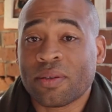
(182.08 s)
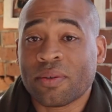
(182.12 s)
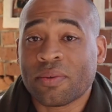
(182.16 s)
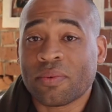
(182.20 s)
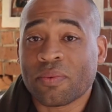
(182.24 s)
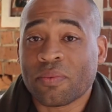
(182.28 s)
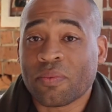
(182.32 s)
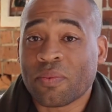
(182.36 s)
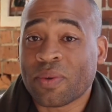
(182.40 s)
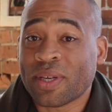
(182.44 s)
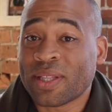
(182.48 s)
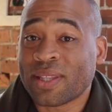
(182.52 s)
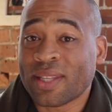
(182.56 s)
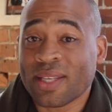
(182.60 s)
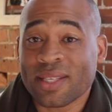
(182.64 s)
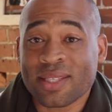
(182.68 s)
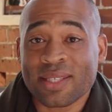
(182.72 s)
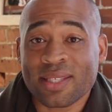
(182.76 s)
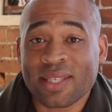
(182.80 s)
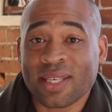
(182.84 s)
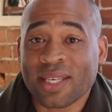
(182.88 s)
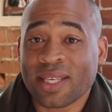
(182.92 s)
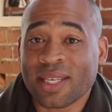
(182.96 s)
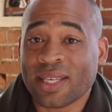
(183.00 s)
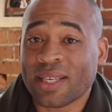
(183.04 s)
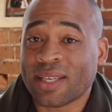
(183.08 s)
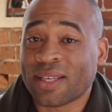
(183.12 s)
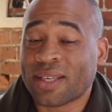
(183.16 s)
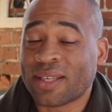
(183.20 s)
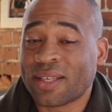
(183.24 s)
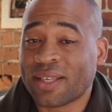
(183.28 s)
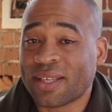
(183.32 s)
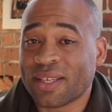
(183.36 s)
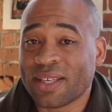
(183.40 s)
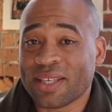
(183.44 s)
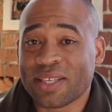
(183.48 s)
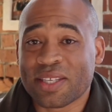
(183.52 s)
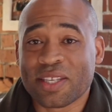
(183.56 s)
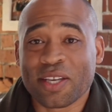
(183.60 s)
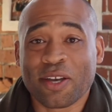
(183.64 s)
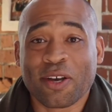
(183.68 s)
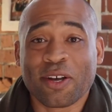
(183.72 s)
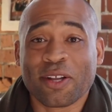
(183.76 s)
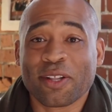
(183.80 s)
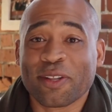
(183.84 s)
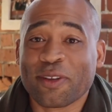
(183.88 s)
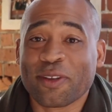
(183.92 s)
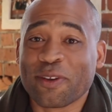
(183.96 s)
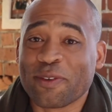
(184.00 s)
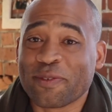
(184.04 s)
when this thing is
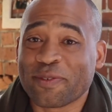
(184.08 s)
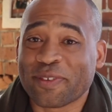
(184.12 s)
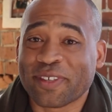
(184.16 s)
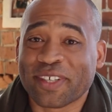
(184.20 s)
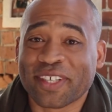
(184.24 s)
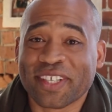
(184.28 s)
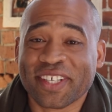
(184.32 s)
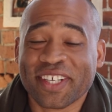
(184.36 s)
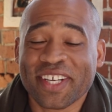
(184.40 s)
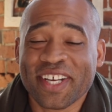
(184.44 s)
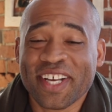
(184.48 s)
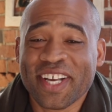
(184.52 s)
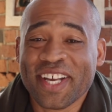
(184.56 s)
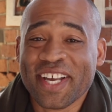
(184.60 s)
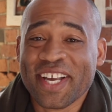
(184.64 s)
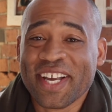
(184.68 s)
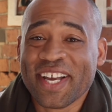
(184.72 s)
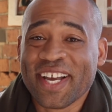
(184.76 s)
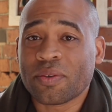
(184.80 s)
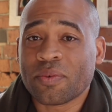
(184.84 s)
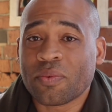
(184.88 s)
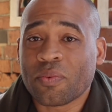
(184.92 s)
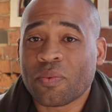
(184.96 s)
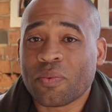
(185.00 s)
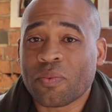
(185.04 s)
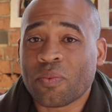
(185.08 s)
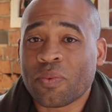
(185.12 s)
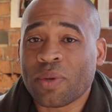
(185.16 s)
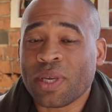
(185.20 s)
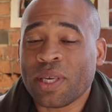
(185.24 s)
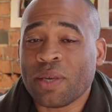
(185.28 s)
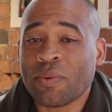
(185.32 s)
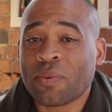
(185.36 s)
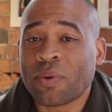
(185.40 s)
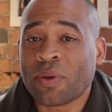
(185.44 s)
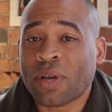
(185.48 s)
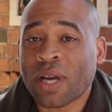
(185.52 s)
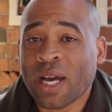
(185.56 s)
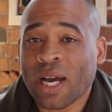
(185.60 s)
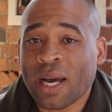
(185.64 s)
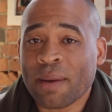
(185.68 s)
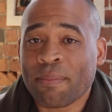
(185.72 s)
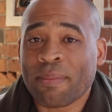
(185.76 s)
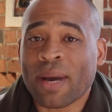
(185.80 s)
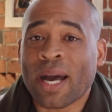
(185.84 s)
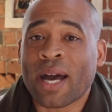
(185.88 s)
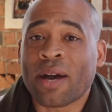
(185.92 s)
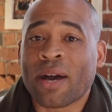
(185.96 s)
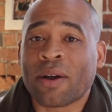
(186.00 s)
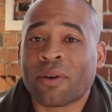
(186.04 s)
all over, we will
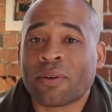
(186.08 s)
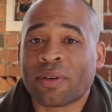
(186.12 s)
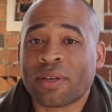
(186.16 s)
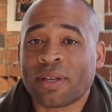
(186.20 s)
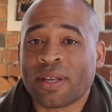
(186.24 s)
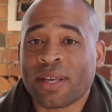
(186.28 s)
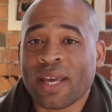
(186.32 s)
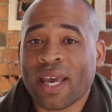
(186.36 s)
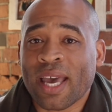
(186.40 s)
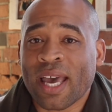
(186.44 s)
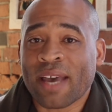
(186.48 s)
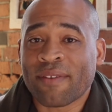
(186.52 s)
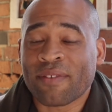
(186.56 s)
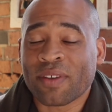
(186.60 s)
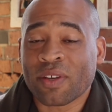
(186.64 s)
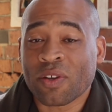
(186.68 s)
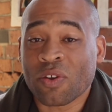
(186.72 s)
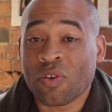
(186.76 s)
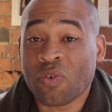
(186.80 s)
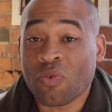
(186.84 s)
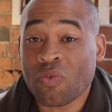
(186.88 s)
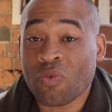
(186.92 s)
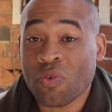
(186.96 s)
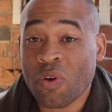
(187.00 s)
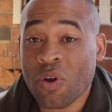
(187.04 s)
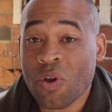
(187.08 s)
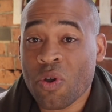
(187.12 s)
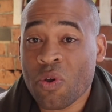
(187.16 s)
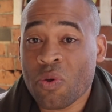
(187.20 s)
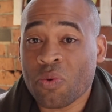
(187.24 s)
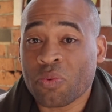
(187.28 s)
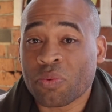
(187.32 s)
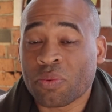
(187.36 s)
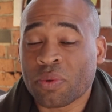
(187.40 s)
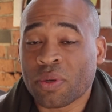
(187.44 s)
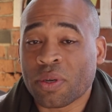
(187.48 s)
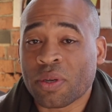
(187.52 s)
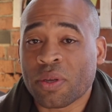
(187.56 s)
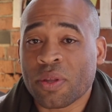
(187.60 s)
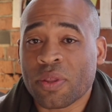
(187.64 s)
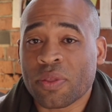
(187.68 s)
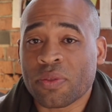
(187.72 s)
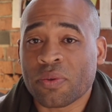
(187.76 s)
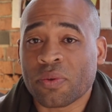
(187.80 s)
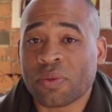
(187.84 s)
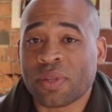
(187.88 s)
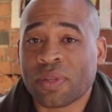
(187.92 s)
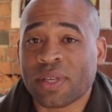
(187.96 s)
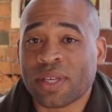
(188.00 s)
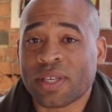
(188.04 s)
come out having grown
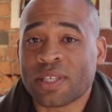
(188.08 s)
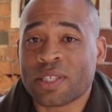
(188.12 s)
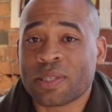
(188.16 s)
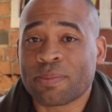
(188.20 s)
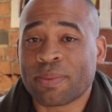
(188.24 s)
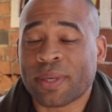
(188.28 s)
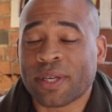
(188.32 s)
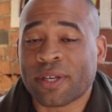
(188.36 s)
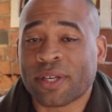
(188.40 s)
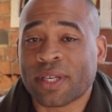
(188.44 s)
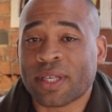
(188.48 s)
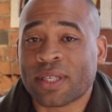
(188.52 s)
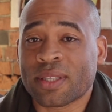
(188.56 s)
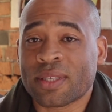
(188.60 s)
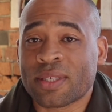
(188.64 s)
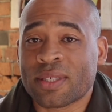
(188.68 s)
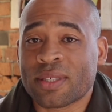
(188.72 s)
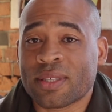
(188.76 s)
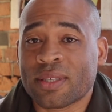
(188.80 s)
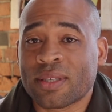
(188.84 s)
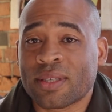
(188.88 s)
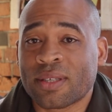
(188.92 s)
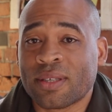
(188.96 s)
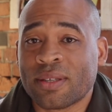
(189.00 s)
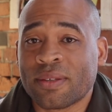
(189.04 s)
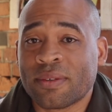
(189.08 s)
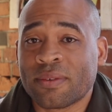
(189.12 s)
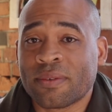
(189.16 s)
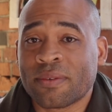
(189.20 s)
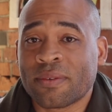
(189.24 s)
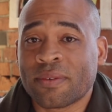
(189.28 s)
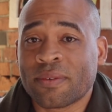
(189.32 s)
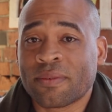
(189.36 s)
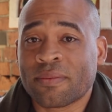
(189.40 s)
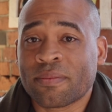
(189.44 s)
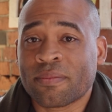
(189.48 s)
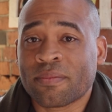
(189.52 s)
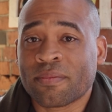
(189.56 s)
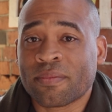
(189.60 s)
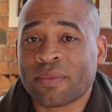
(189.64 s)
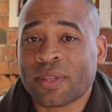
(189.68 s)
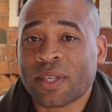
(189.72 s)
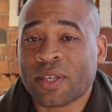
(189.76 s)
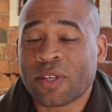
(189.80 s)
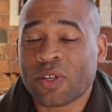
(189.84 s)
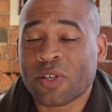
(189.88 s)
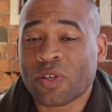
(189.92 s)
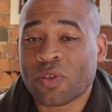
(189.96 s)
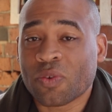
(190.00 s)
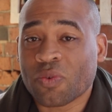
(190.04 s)
through the experience,
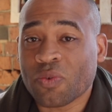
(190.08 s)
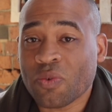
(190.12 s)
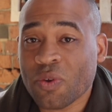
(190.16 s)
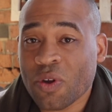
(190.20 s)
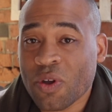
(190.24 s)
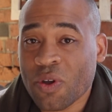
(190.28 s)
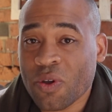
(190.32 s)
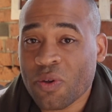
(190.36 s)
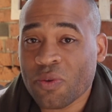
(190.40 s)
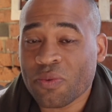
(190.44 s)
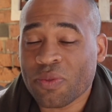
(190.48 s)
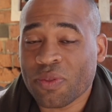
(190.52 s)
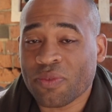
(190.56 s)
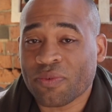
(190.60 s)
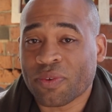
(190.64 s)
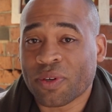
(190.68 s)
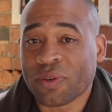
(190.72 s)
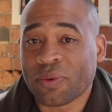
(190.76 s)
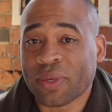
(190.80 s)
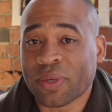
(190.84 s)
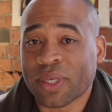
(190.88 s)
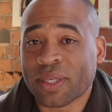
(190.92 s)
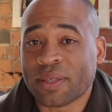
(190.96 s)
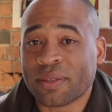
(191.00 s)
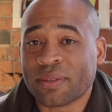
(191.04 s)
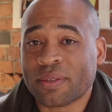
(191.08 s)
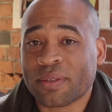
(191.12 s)
grown through it.